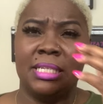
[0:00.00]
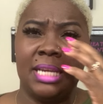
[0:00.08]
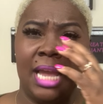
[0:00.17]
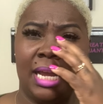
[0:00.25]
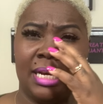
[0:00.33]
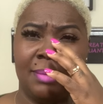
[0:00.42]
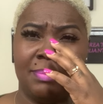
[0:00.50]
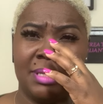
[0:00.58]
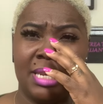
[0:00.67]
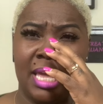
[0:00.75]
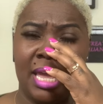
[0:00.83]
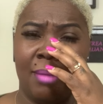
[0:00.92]
She got clips
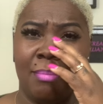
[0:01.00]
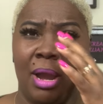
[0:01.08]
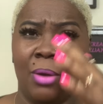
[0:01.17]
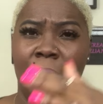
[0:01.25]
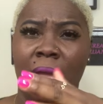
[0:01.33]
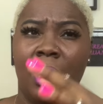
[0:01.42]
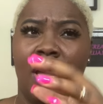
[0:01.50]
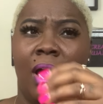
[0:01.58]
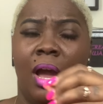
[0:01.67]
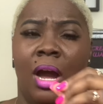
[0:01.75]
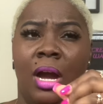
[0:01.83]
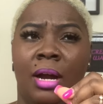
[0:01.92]
in there about
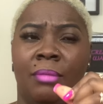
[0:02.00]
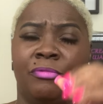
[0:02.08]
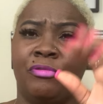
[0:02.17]
um,